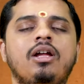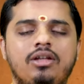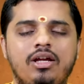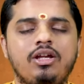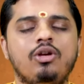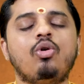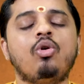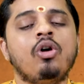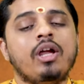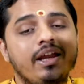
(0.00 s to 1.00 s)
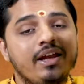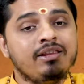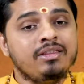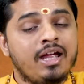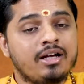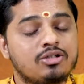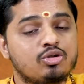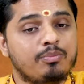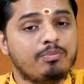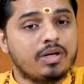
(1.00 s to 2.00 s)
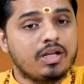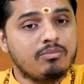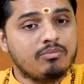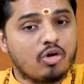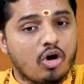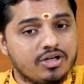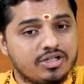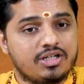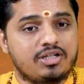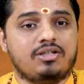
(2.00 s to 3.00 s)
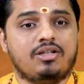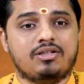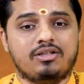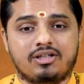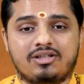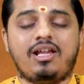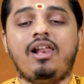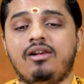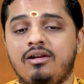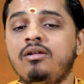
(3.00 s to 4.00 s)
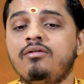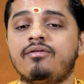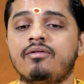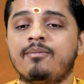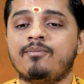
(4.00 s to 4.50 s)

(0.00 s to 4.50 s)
the ego, in that supreme consciousness, the self,